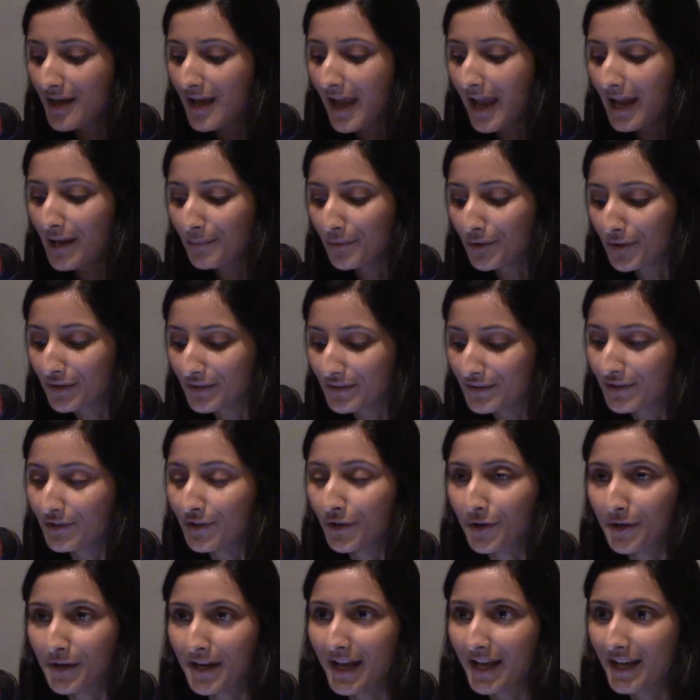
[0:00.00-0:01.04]
able to
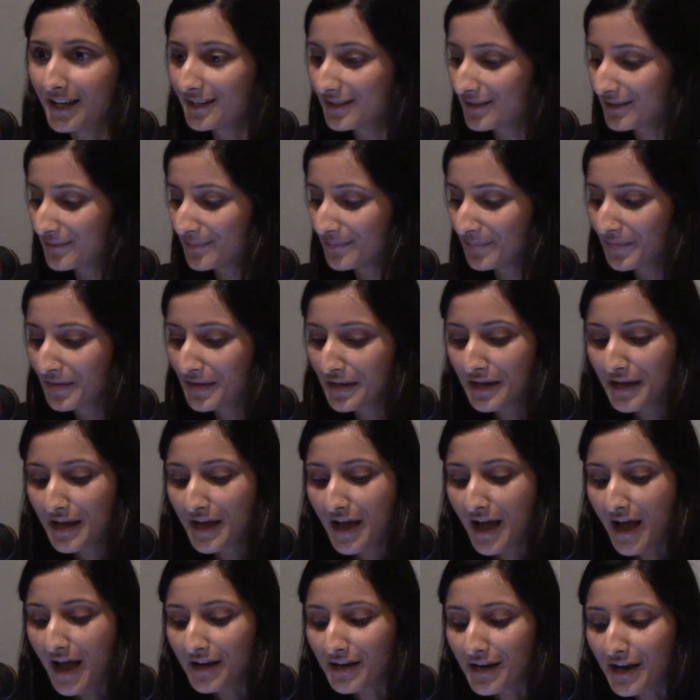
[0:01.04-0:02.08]
learn at.
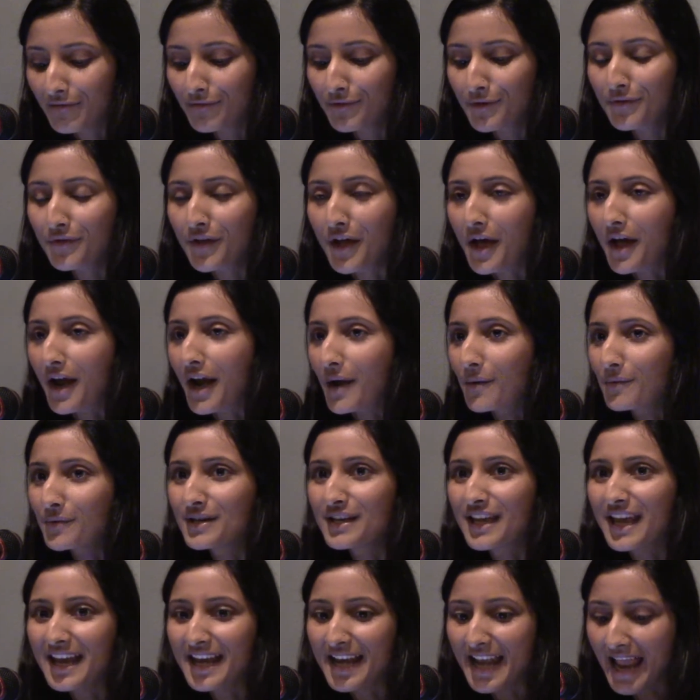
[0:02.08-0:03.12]
I never thought I
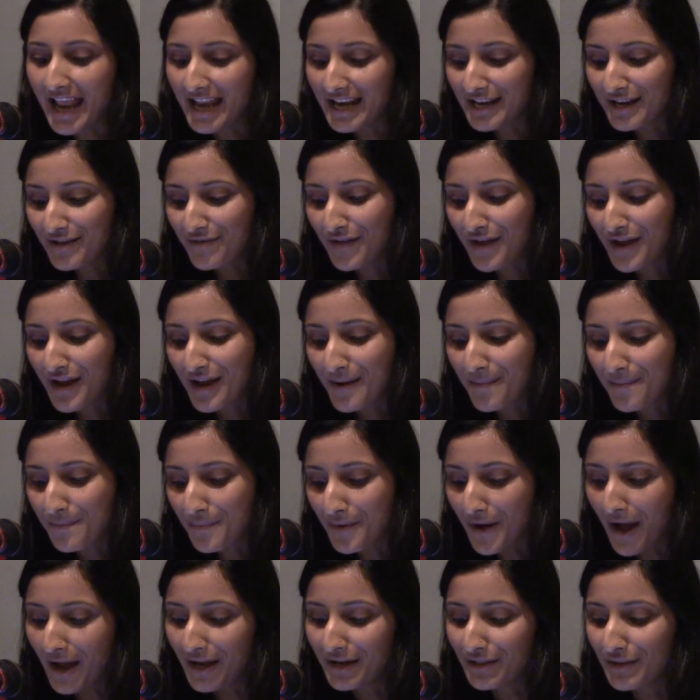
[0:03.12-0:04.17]
would gain anything
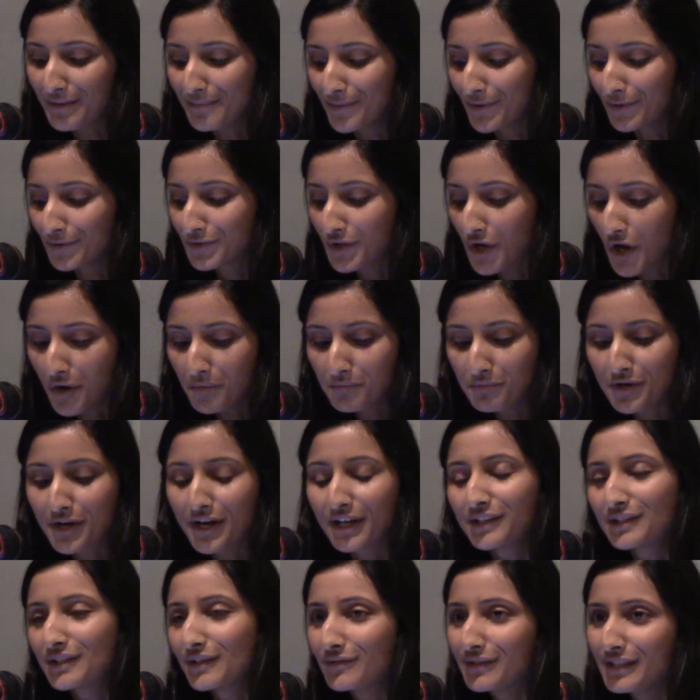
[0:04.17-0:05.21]
but the most
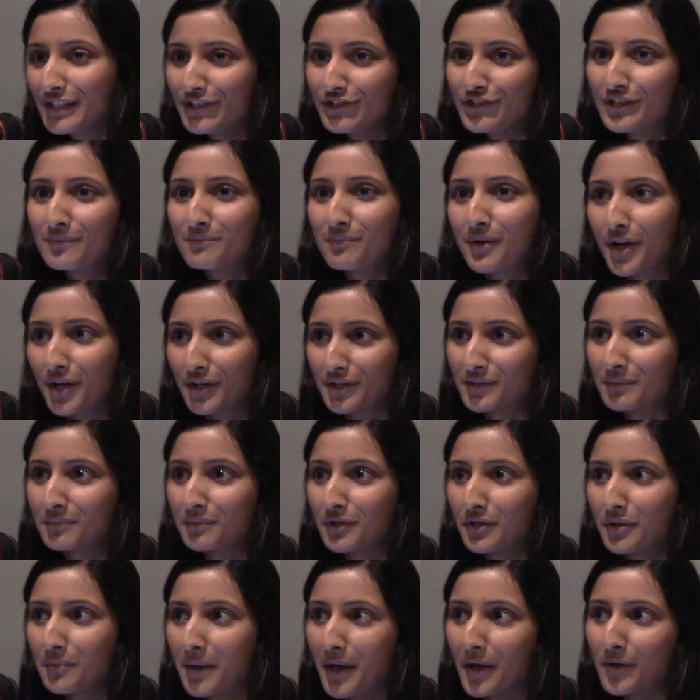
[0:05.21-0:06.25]
comprehensive teaching
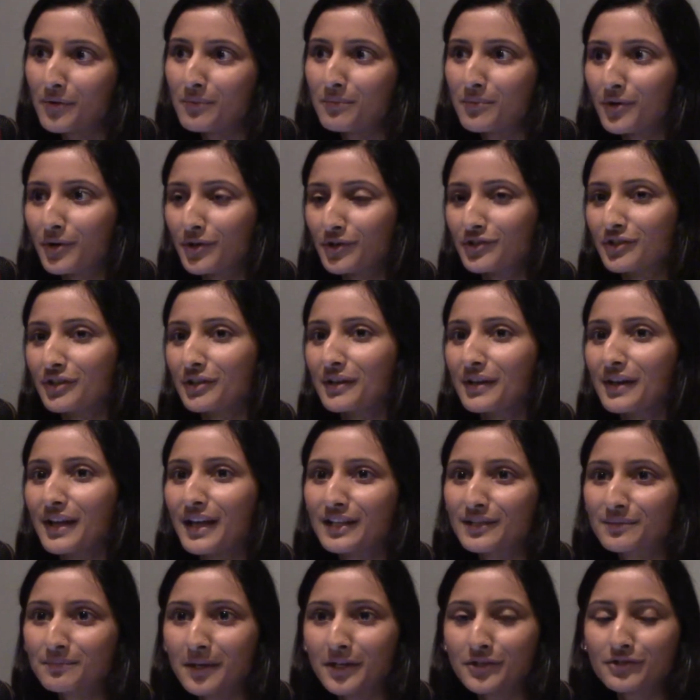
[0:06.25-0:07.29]
possible about abortion,
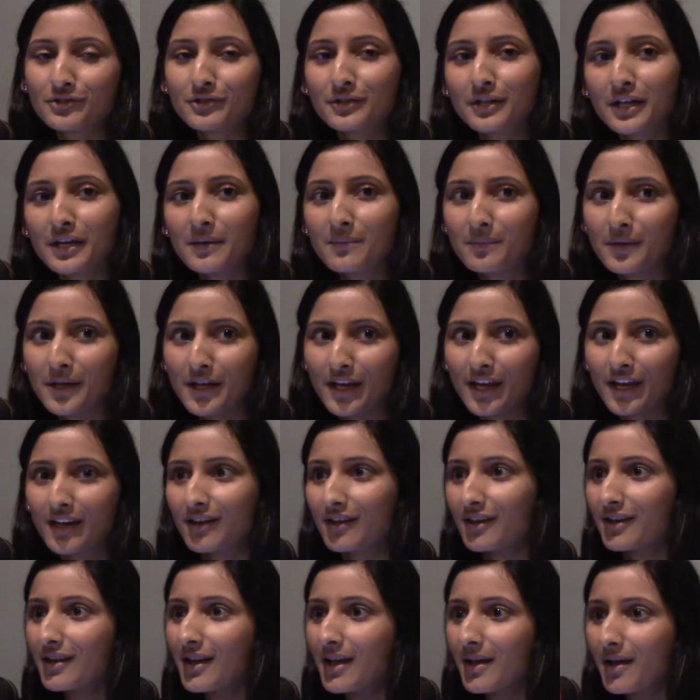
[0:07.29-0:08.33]
especially
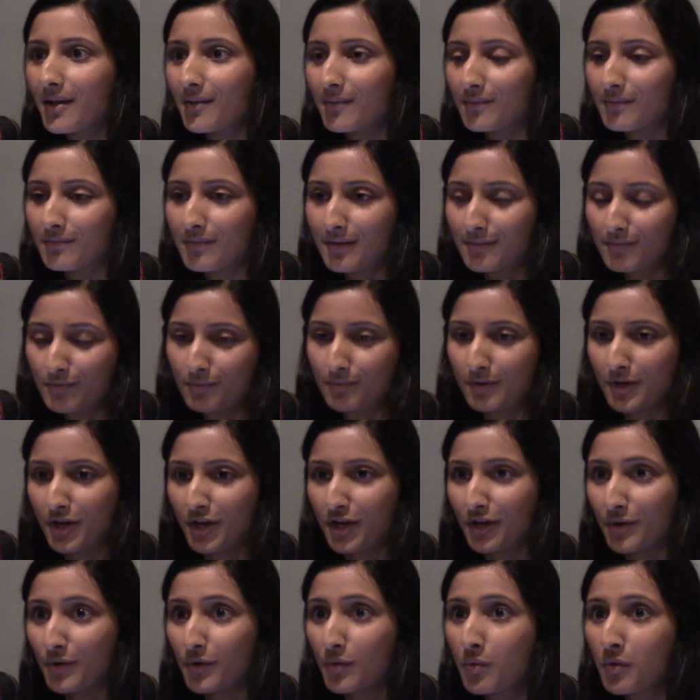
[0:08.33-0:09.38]
being
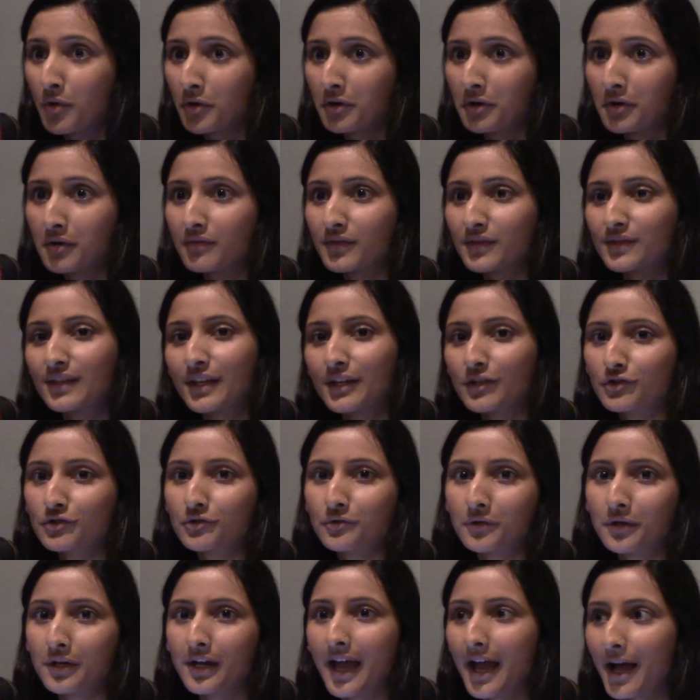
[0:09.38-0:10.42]
a quarter of a
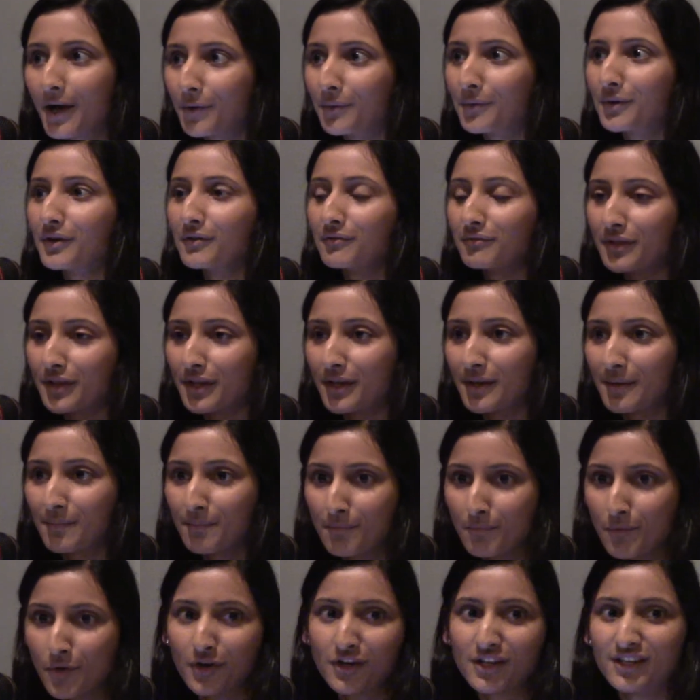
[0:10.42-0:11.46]
century out of the
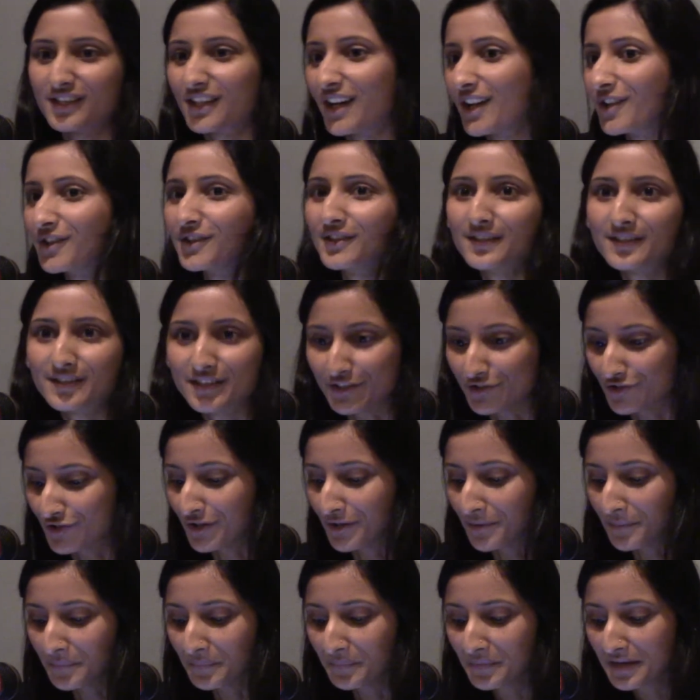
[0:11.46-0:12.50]
Morgenthaler
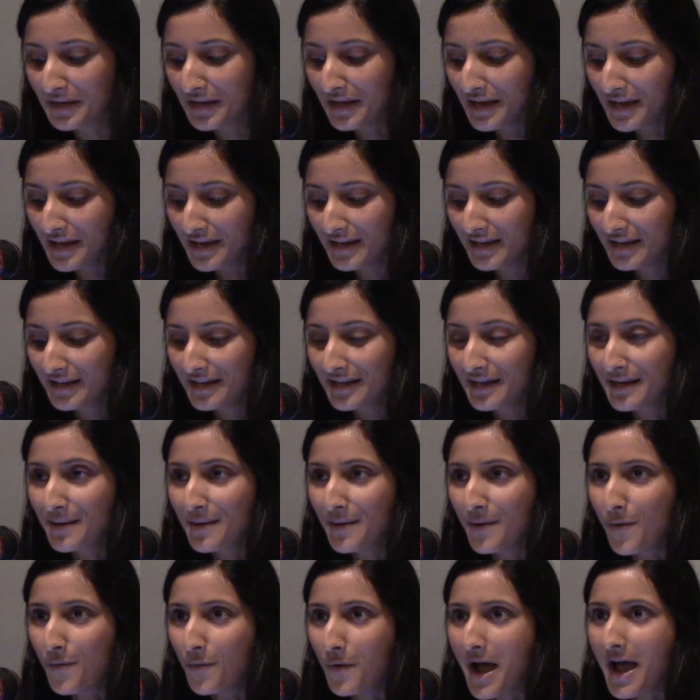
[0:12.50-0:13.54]
decision.
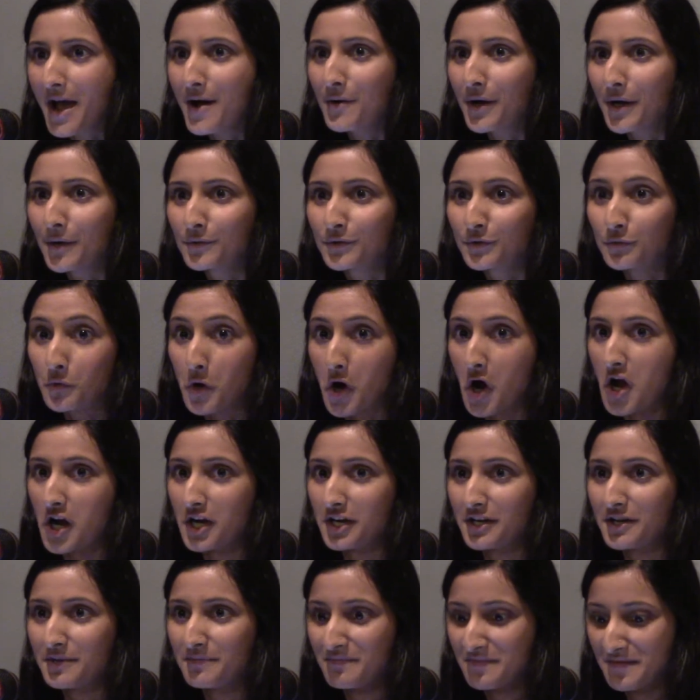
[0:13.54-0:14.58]
Wow, I was
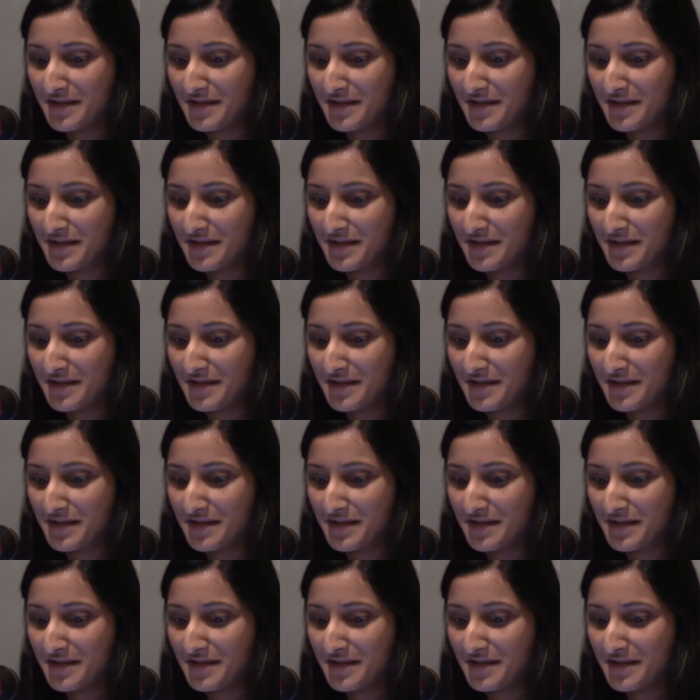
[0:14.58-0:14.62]
wrong.